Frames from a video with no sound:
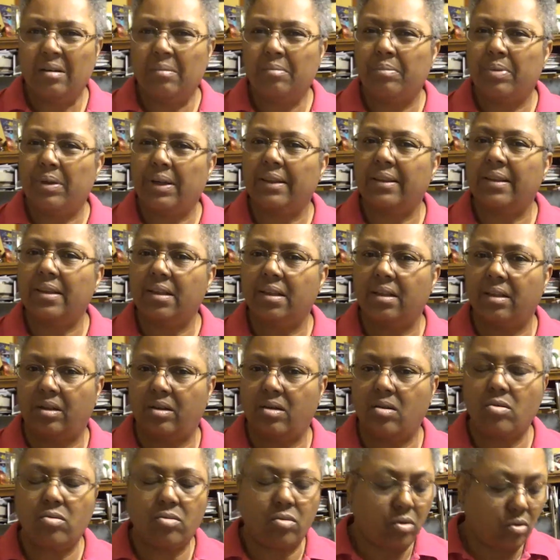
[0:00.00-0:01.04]
but I think the
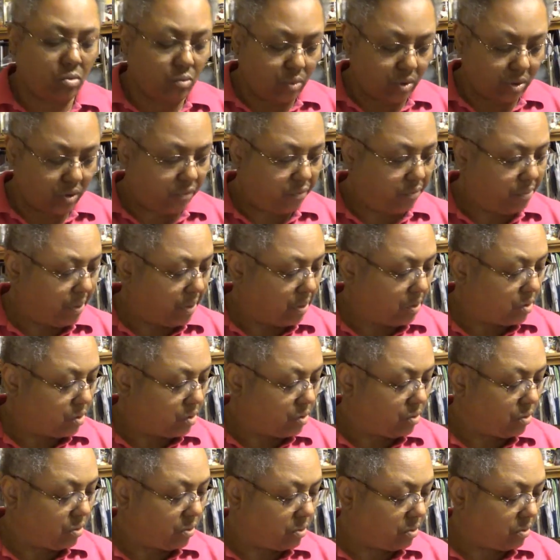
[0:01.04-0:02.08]
cocoa would have been
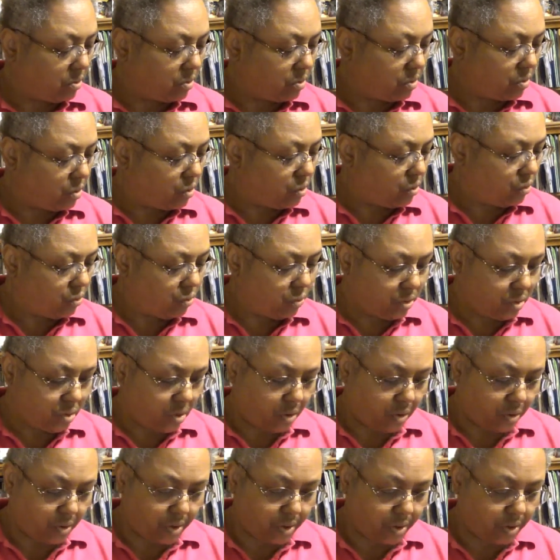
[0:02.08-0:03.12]
too
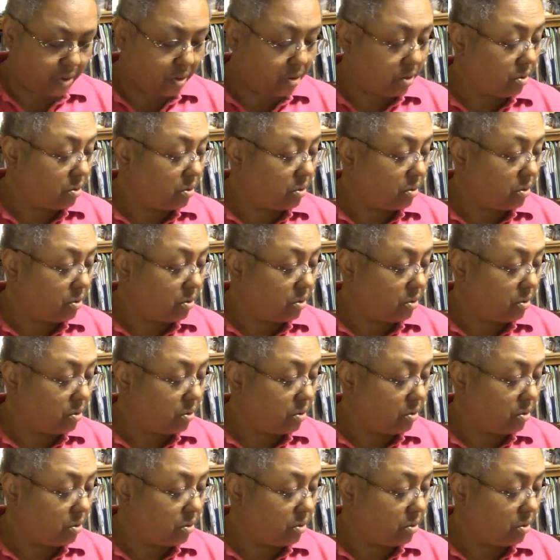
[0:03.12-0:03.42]
dark.